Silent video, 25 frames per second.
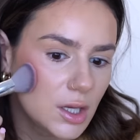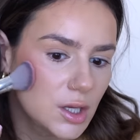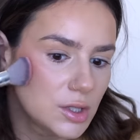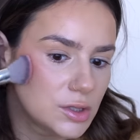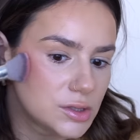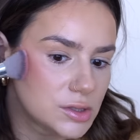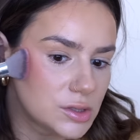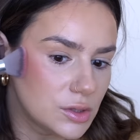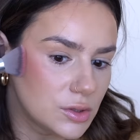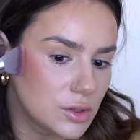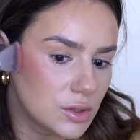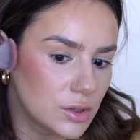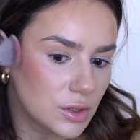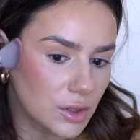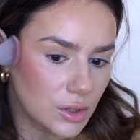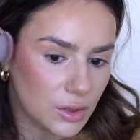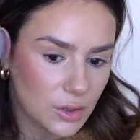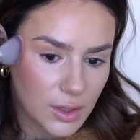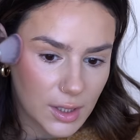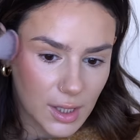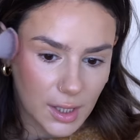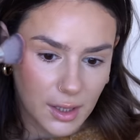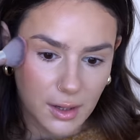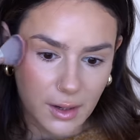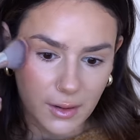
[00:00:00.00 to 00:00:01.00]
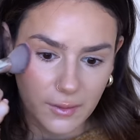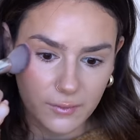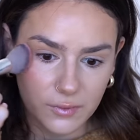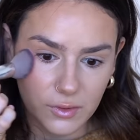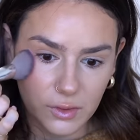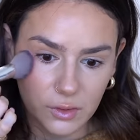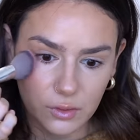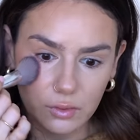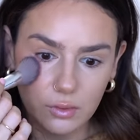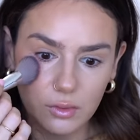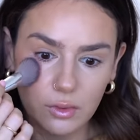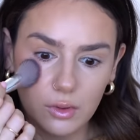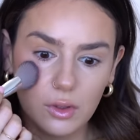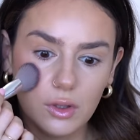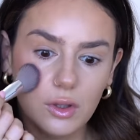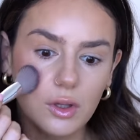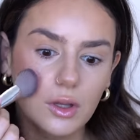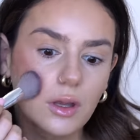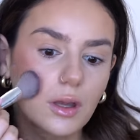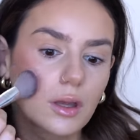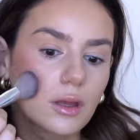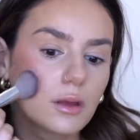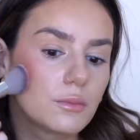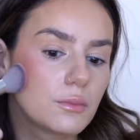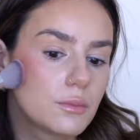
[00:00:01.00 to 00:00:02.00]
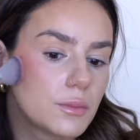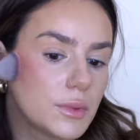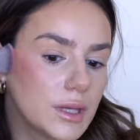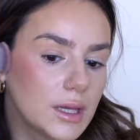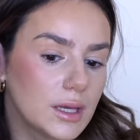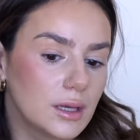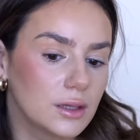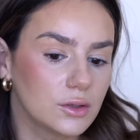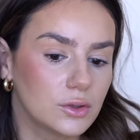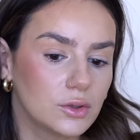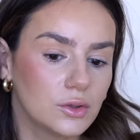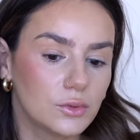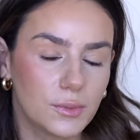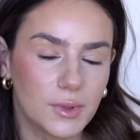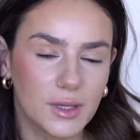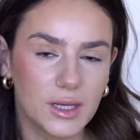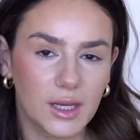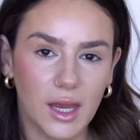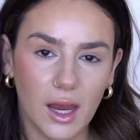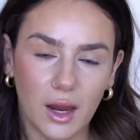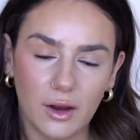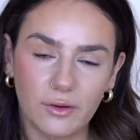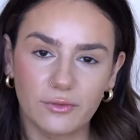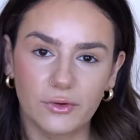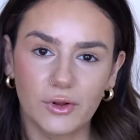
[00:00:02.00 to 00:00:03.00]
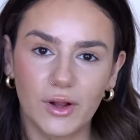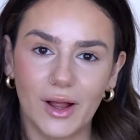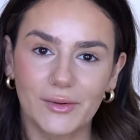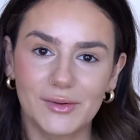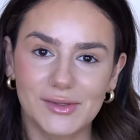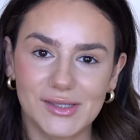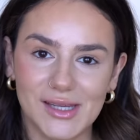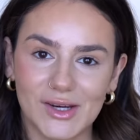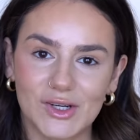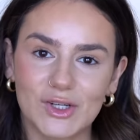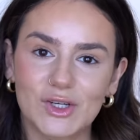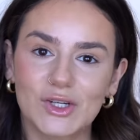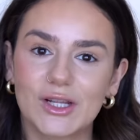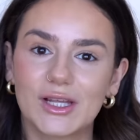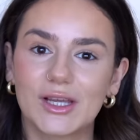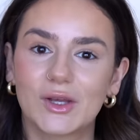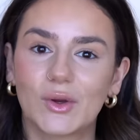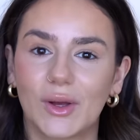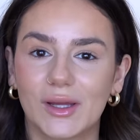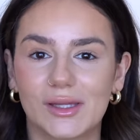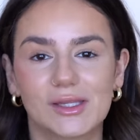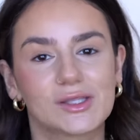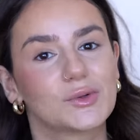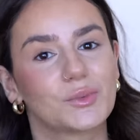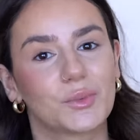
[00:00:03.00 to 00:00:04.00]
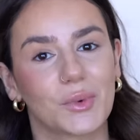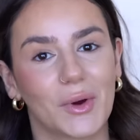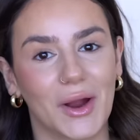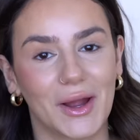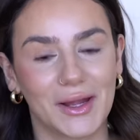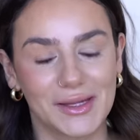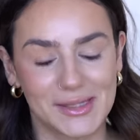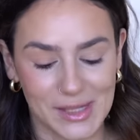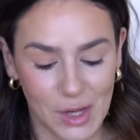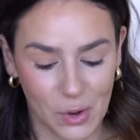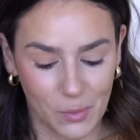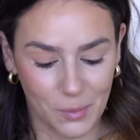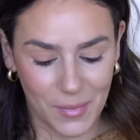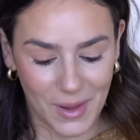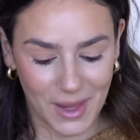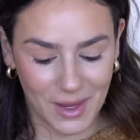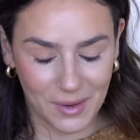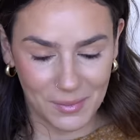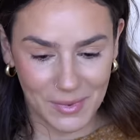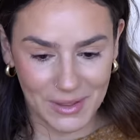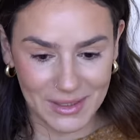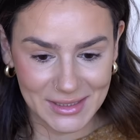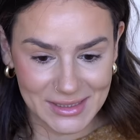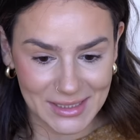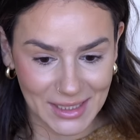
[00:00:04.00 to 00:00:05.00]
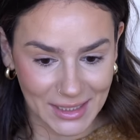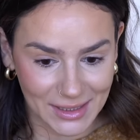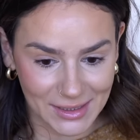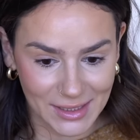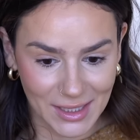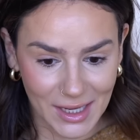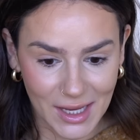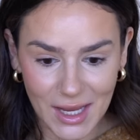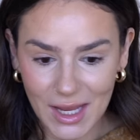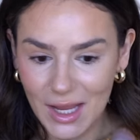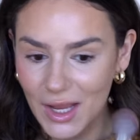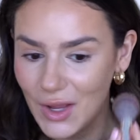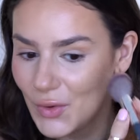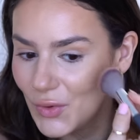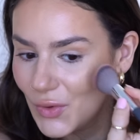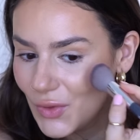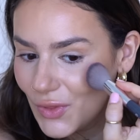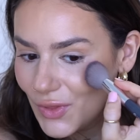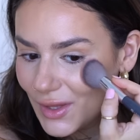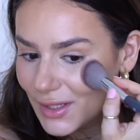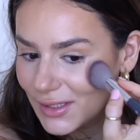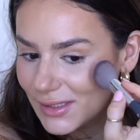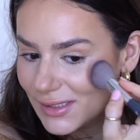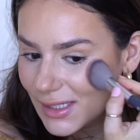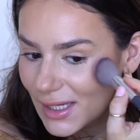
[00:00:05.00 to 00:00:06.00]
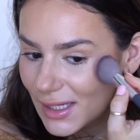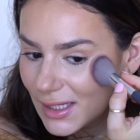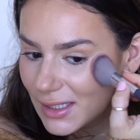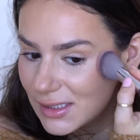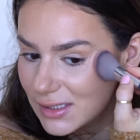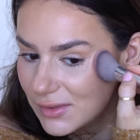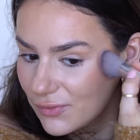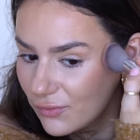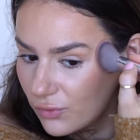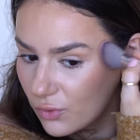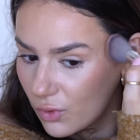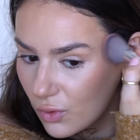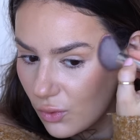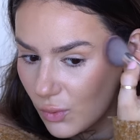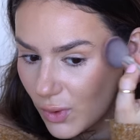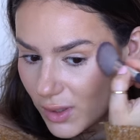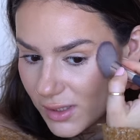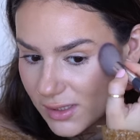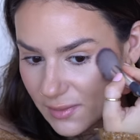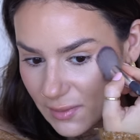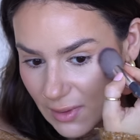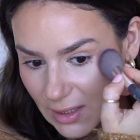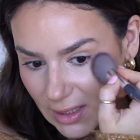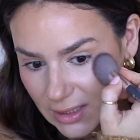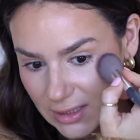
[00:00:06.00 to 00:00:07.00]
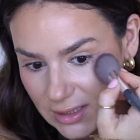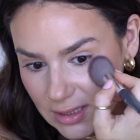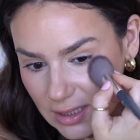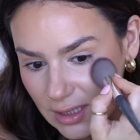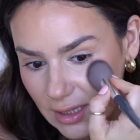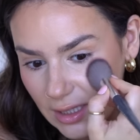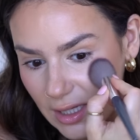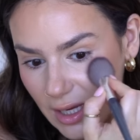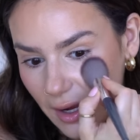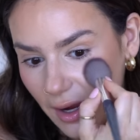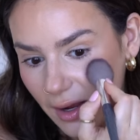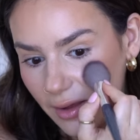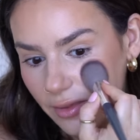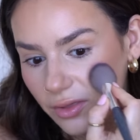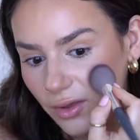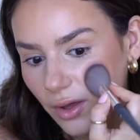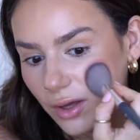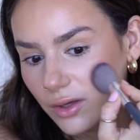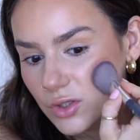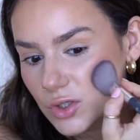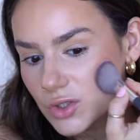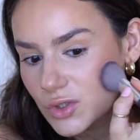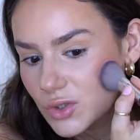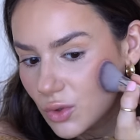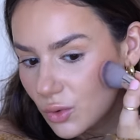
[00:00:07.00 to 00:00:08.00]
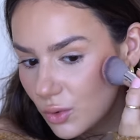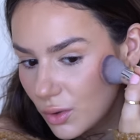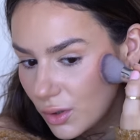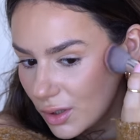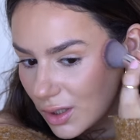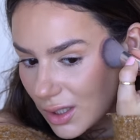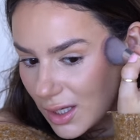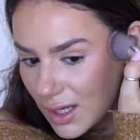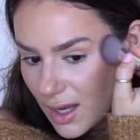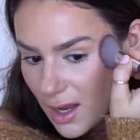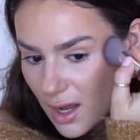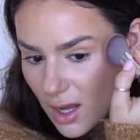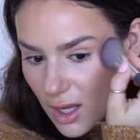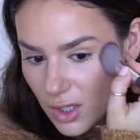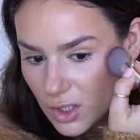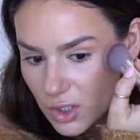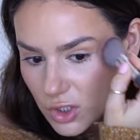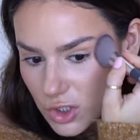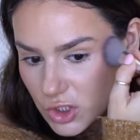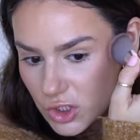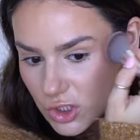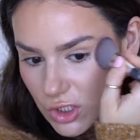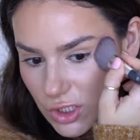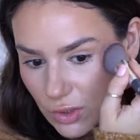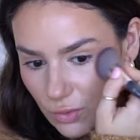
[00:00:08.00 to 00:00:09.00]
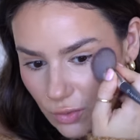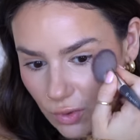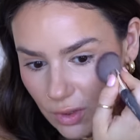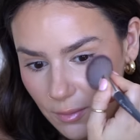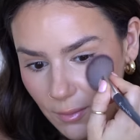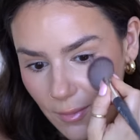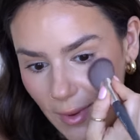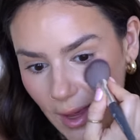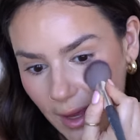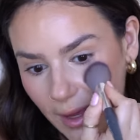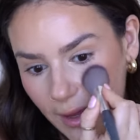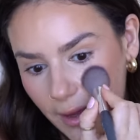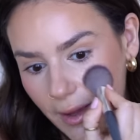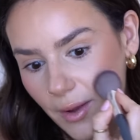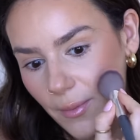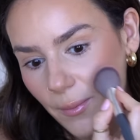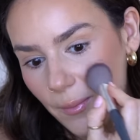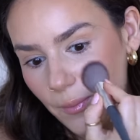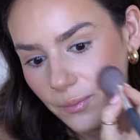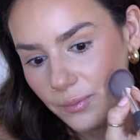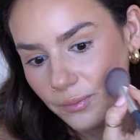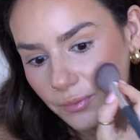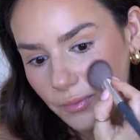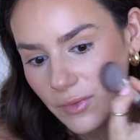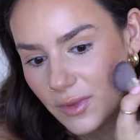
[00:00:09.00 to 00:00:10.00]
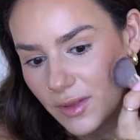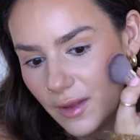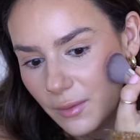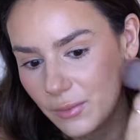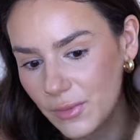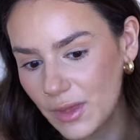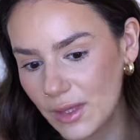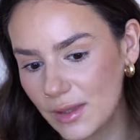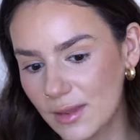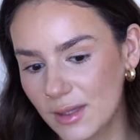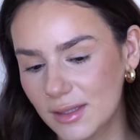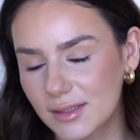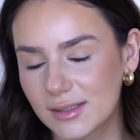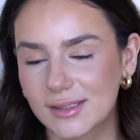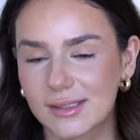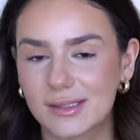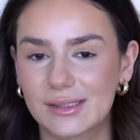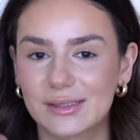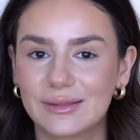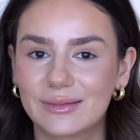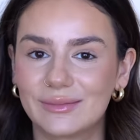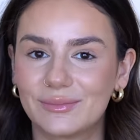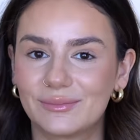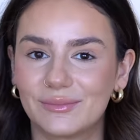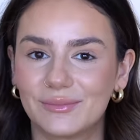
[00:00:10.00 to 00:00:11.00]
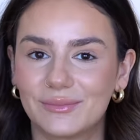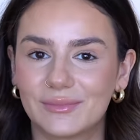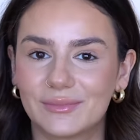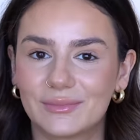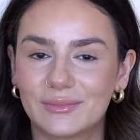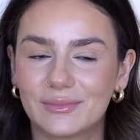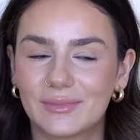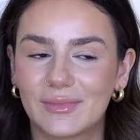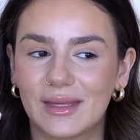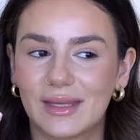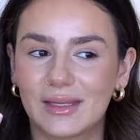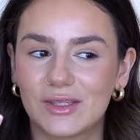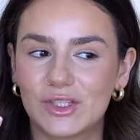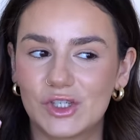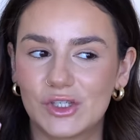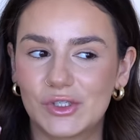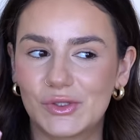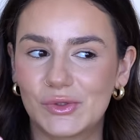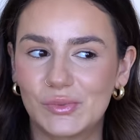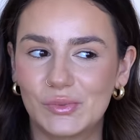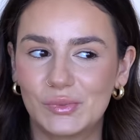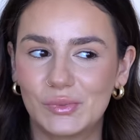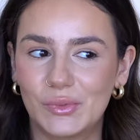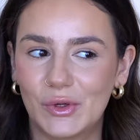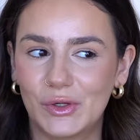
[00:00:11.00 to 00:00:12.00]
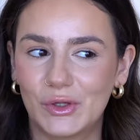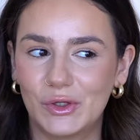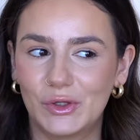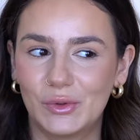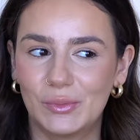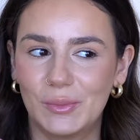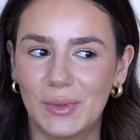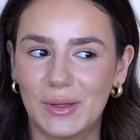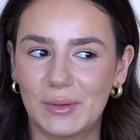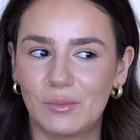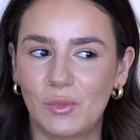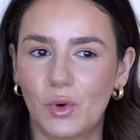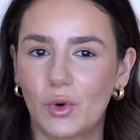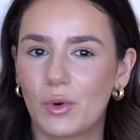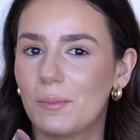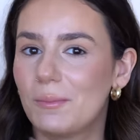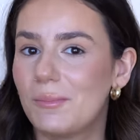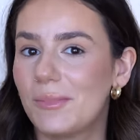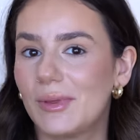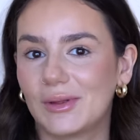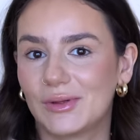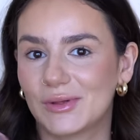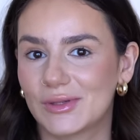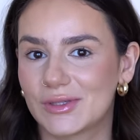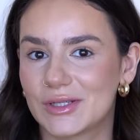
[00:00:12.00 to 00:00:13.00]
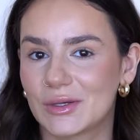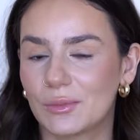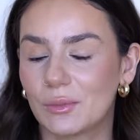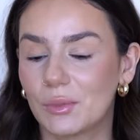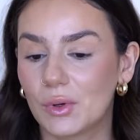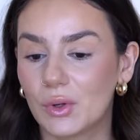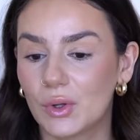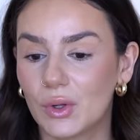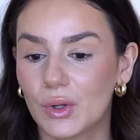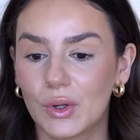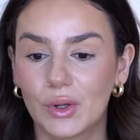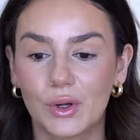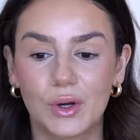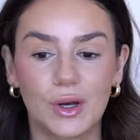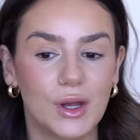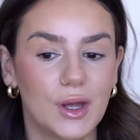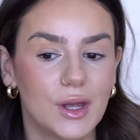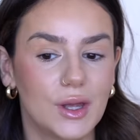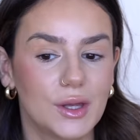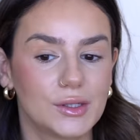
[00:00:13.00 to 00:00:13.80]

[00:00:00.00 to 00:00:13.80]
So, you know, you kind of have to be a little bit careful. I was actually quite surprised how pigmented this is for Westman Atelier. I thought surely she would make something that's just a little bit more buildable.